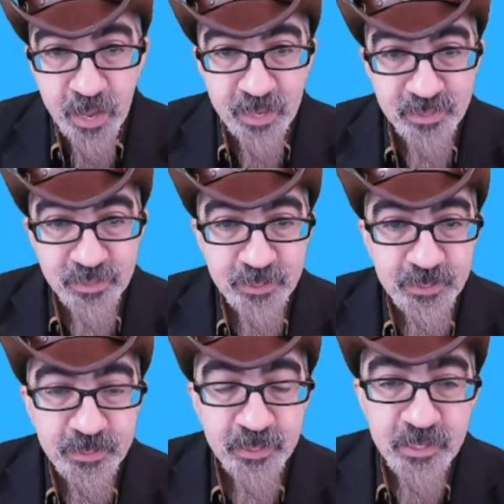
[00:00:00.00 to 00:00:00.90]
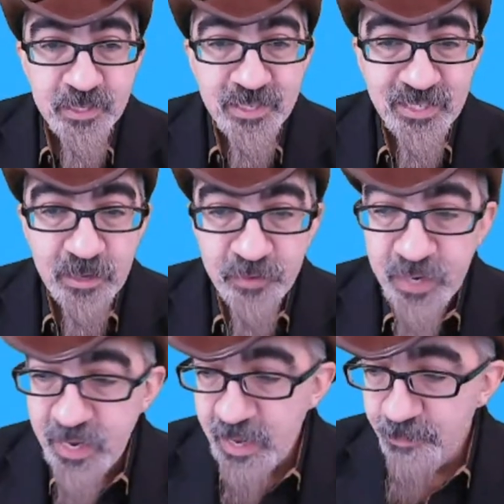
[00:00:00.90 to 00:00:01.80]
at 7
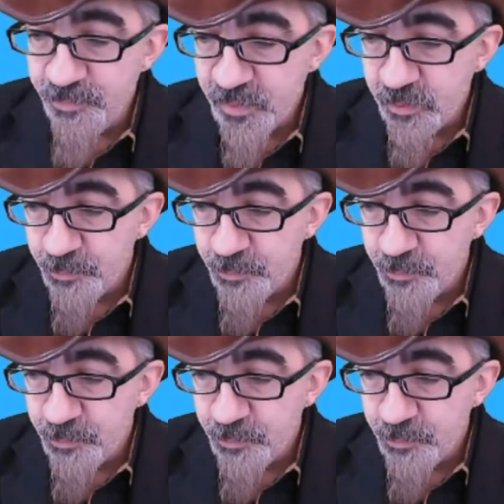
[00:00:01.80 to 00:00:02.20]
a.m.